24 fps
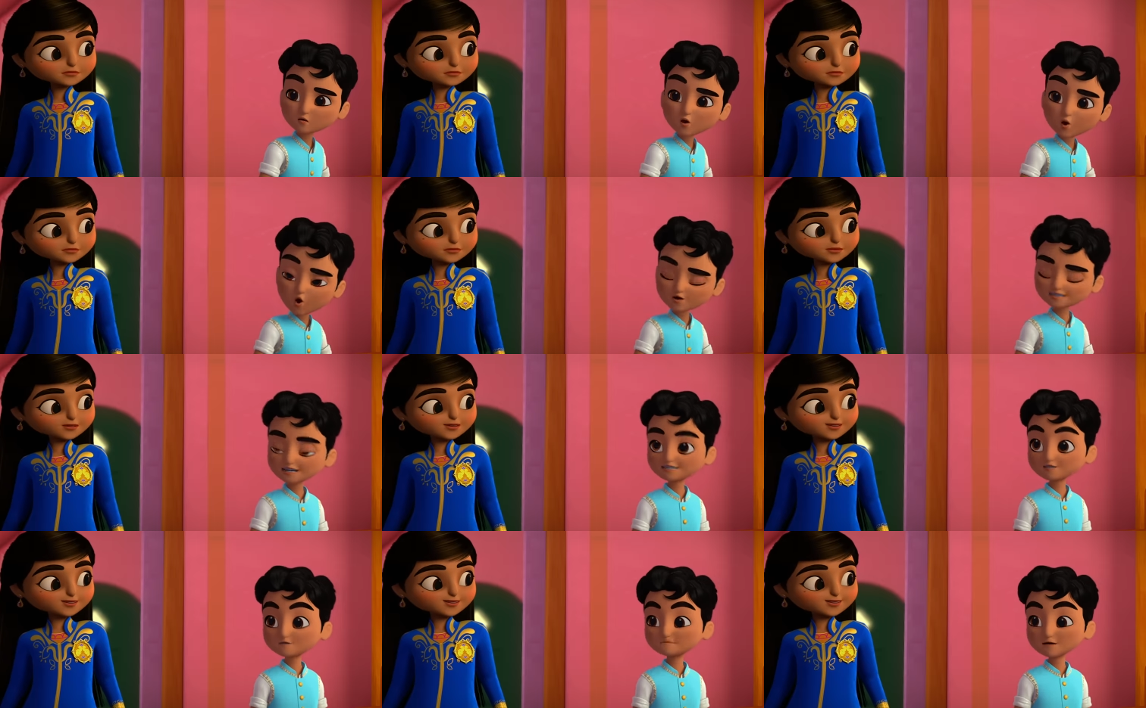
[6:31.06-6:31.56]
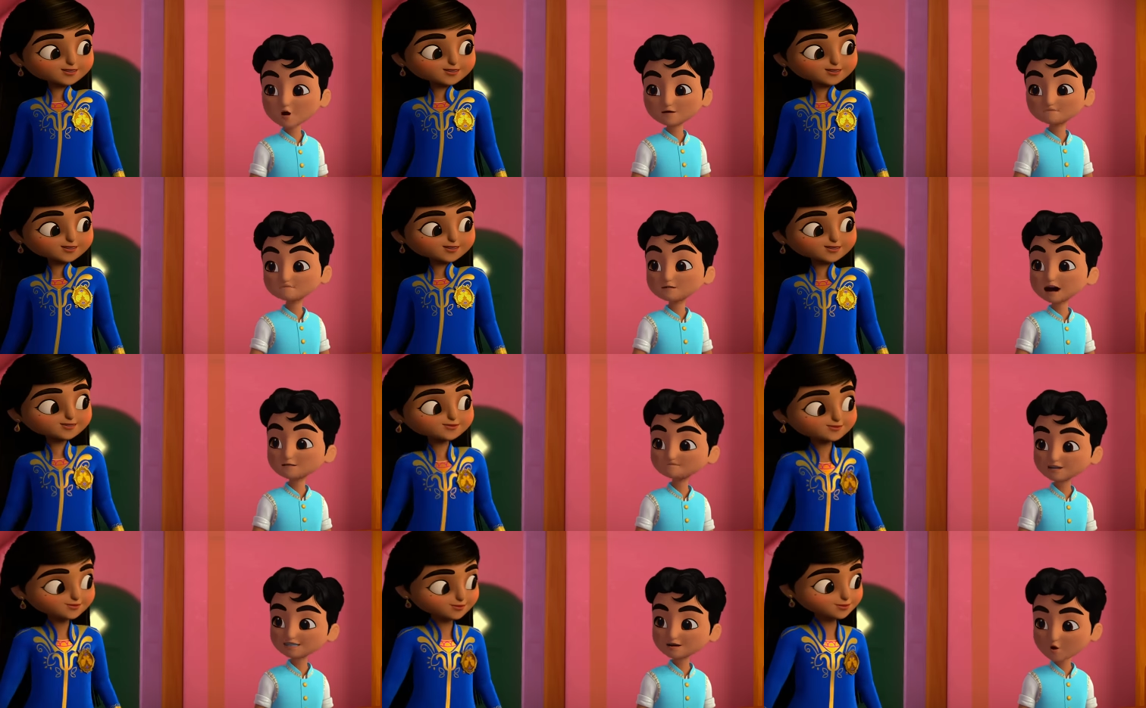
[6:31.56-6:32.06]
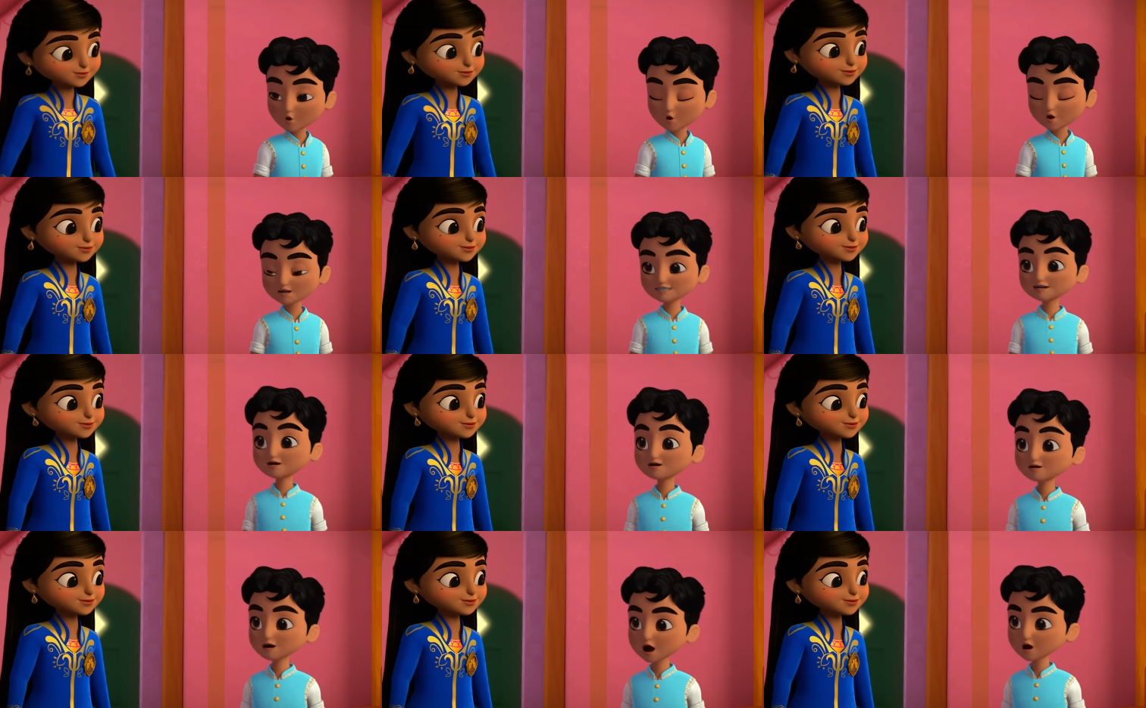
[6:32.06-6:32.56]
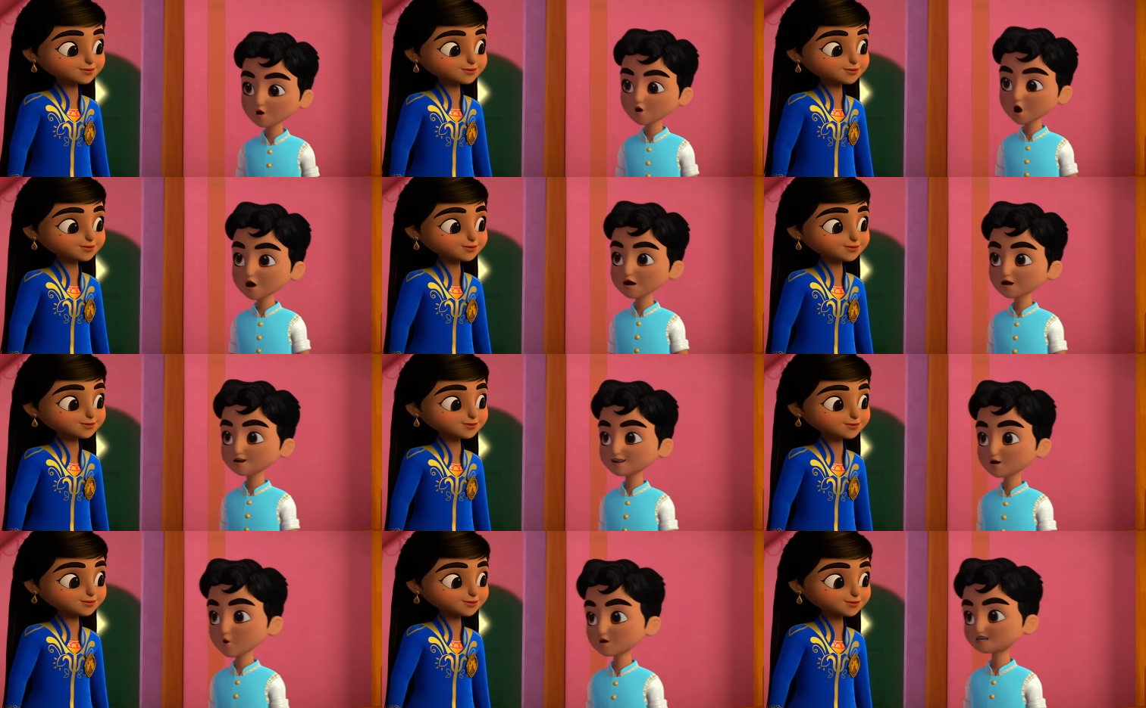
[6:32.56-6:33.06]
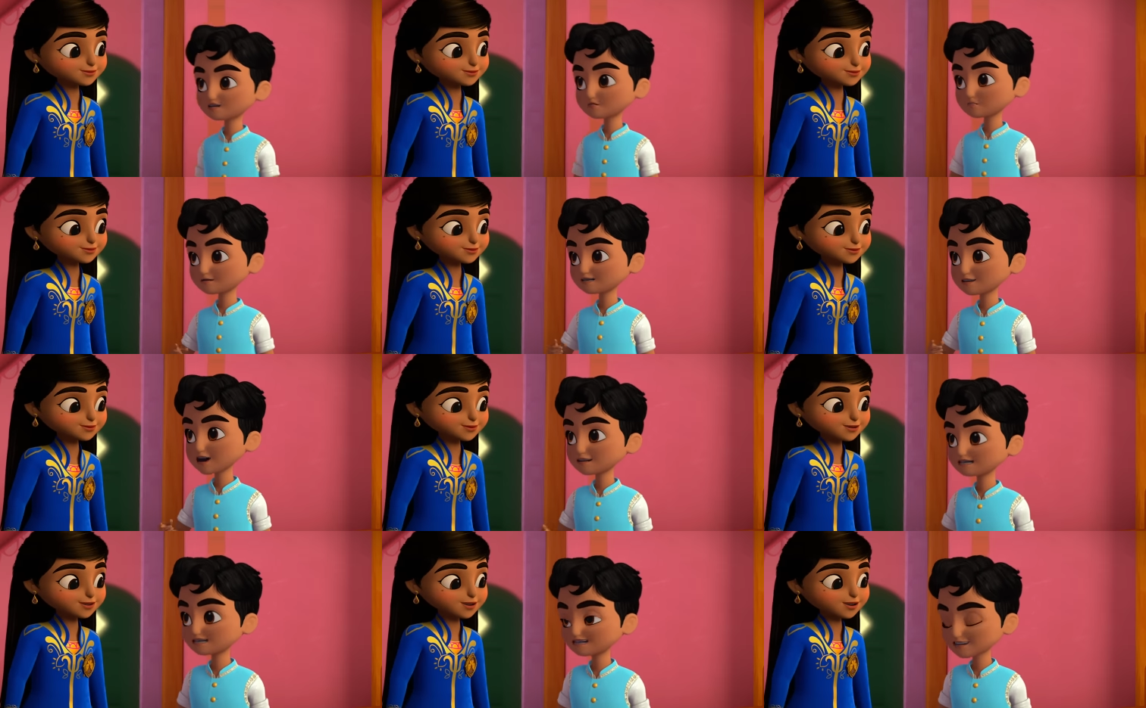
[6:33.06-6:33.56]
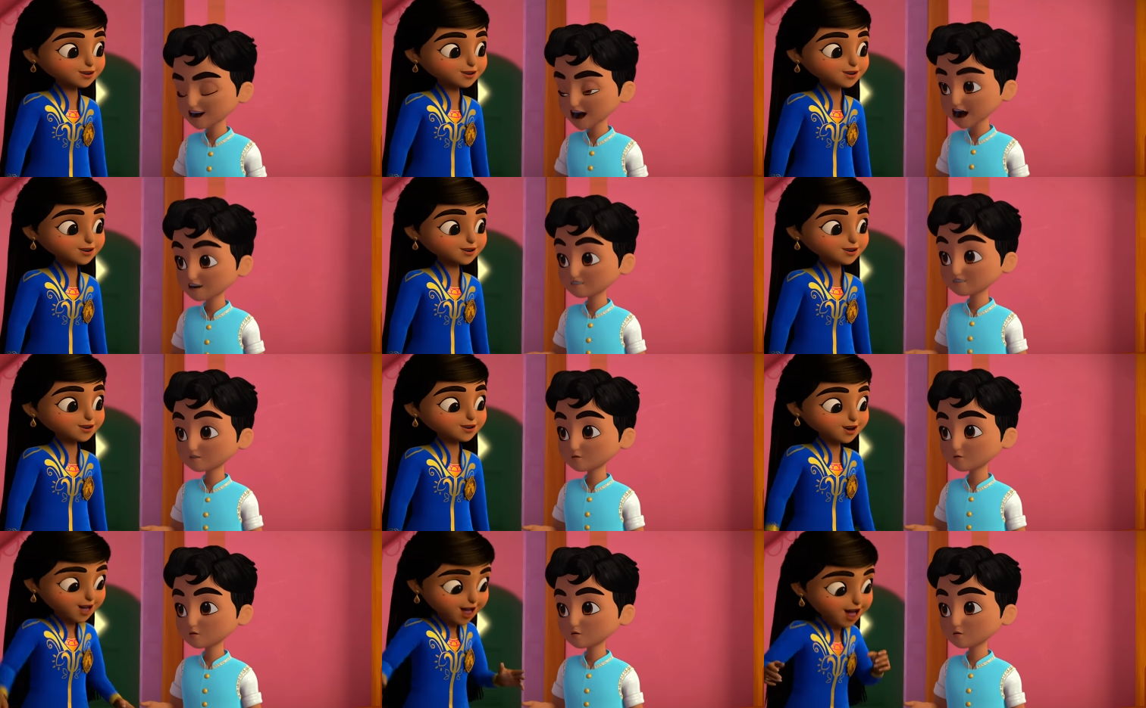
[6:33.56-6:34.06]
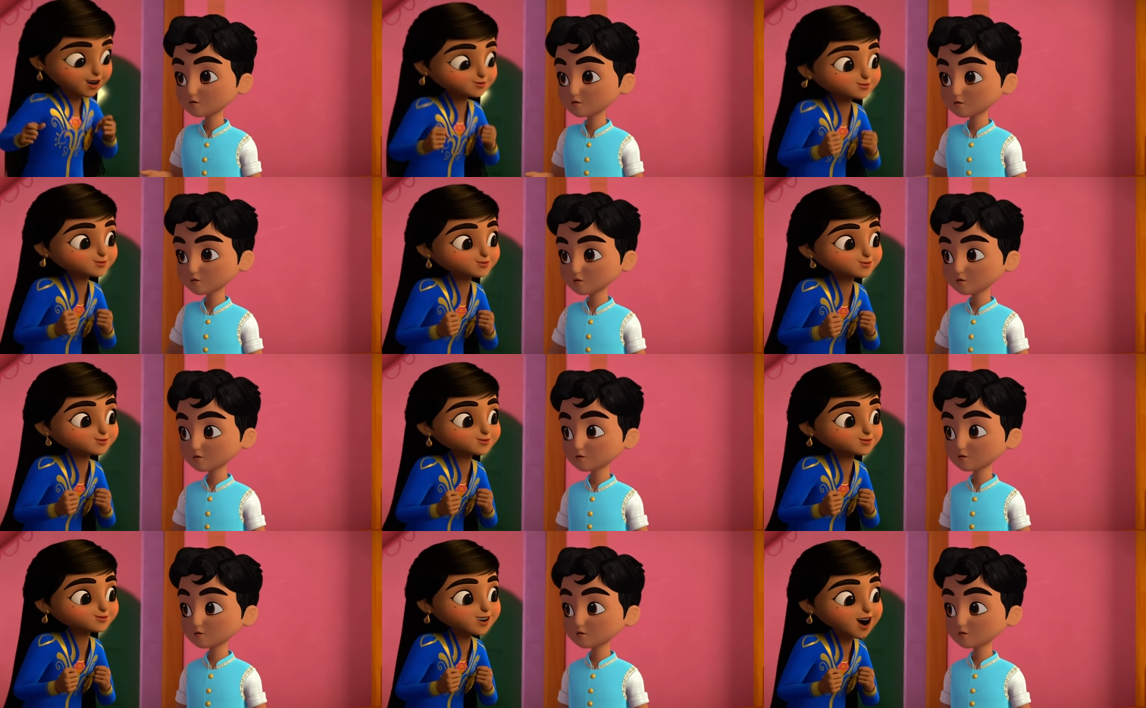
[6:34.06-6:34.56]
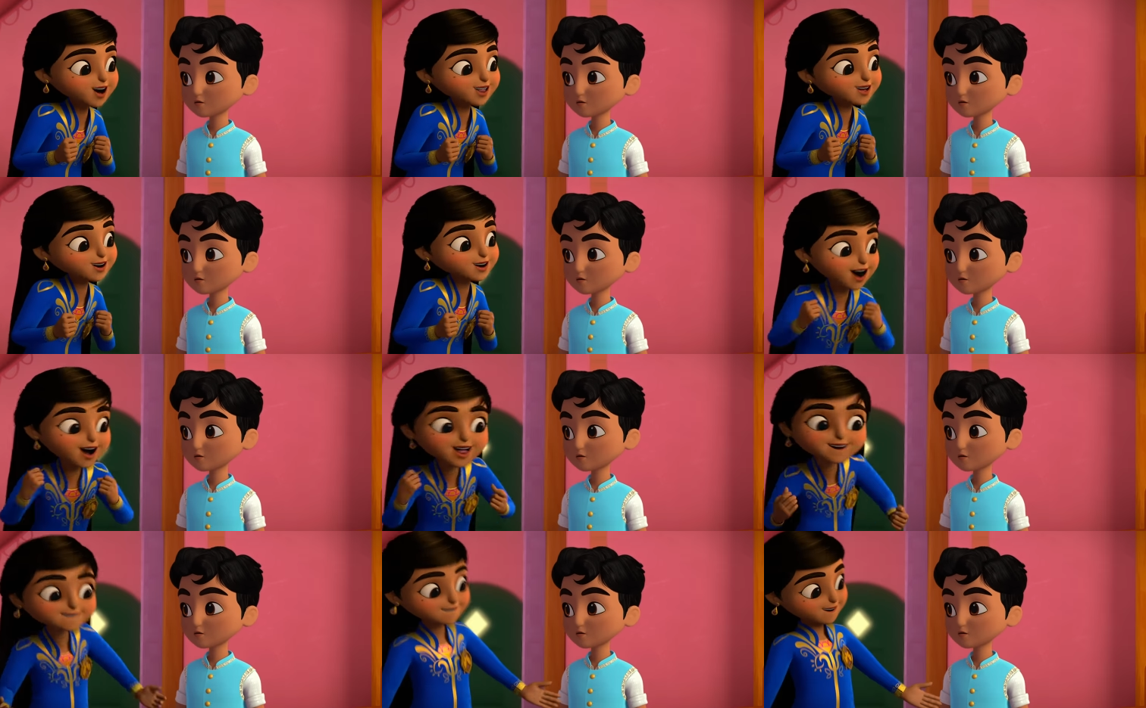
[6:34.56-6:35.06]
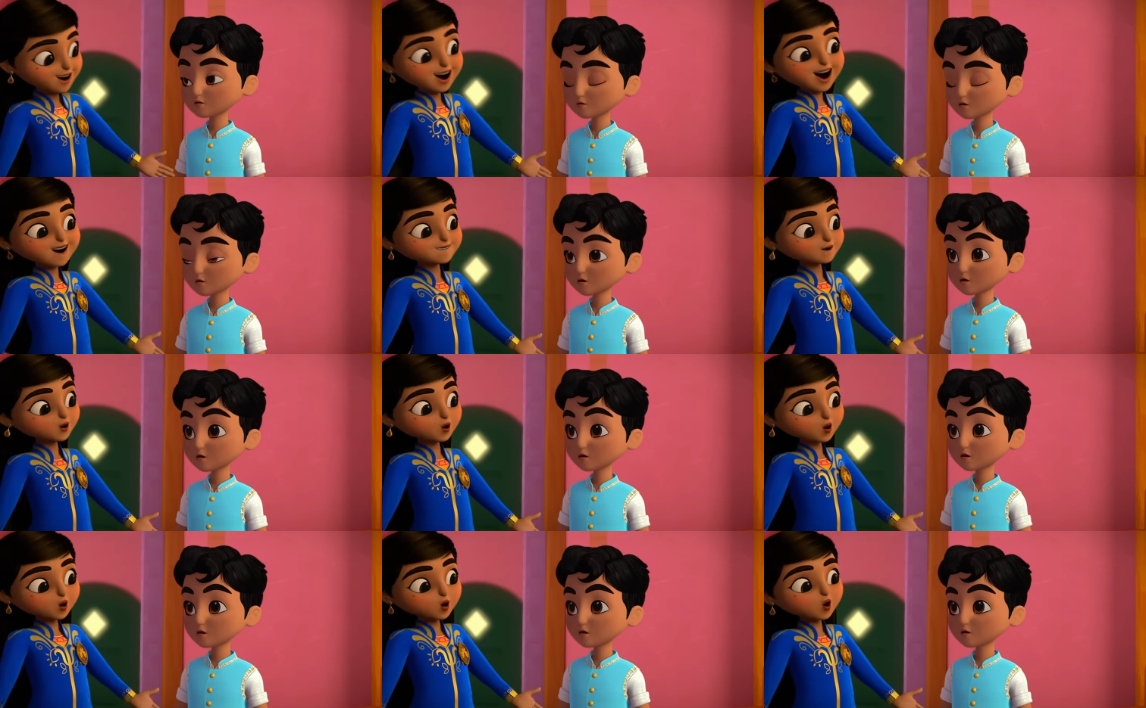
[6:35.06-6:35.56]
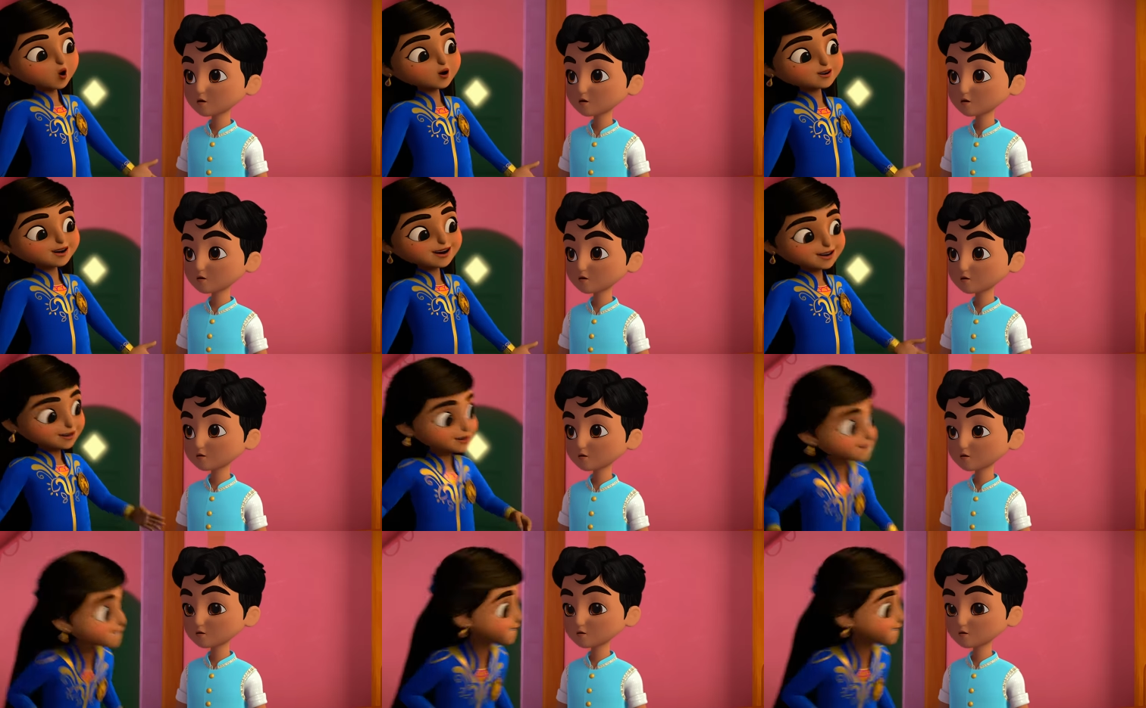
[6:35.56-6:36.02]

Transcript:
Speaker 1: you think someone might be walking around out there with Priya's scarf? Yep, and all we have to do is